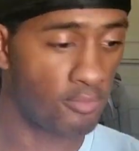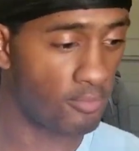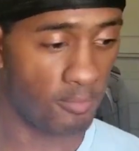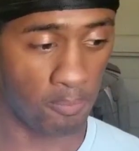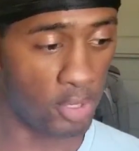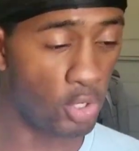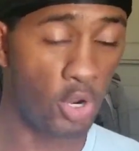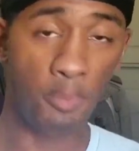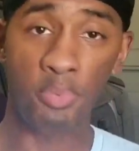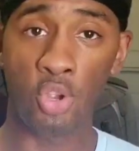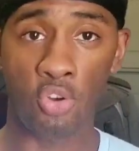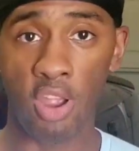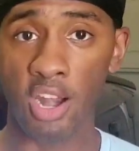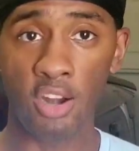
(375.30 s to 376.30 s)
build up your
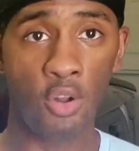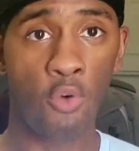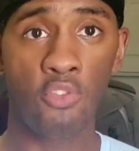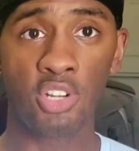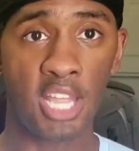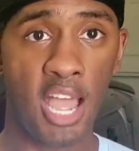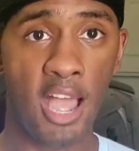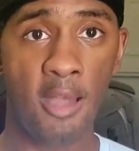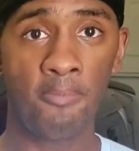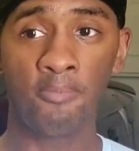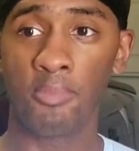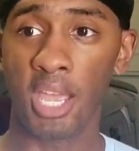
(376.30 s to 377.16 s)
credit over time,